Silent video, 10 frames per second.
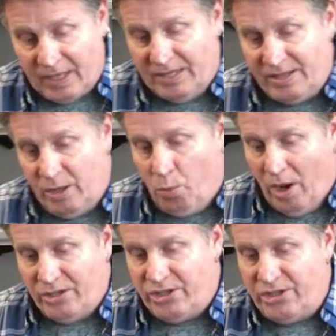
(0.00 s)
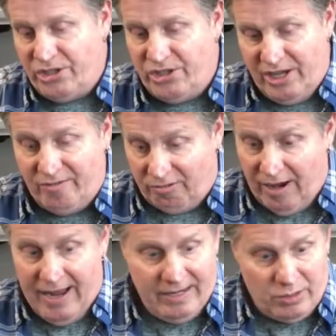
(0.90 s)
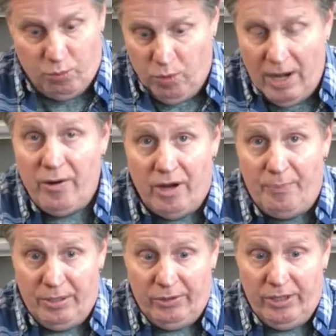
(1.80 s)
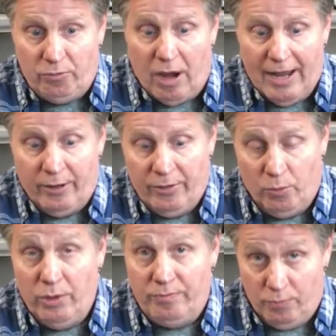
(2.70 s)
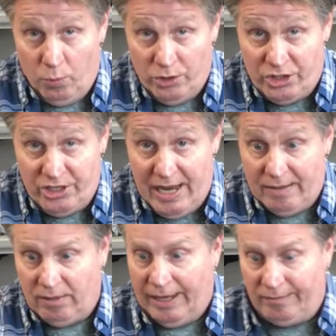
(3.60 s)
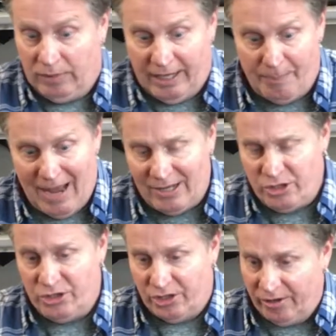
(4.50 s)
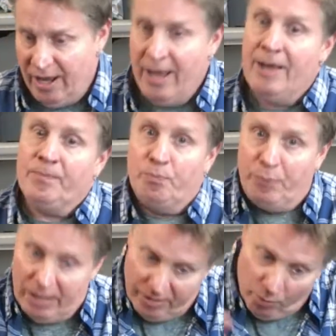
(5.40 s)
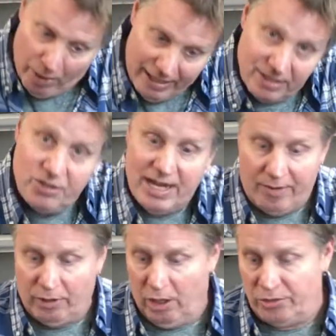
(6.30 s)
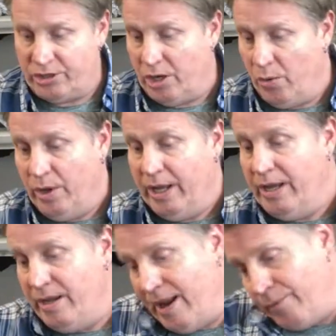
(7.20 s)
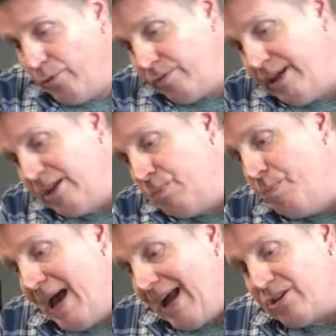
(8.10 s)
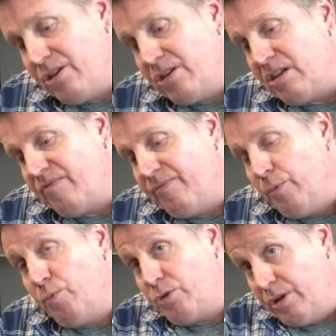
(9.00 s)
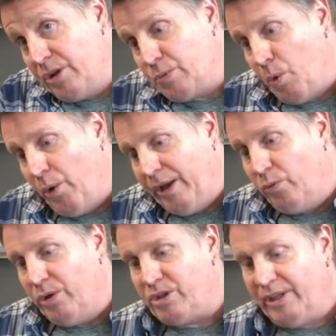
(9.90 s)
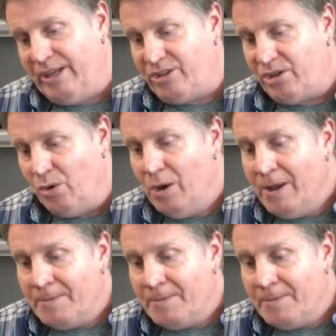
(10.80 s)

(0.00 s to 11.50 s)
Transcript: is that it wants to sit right where a pillion rider would sit, like a passenger, but the weight is down low. So it never gets back to this point, which leads to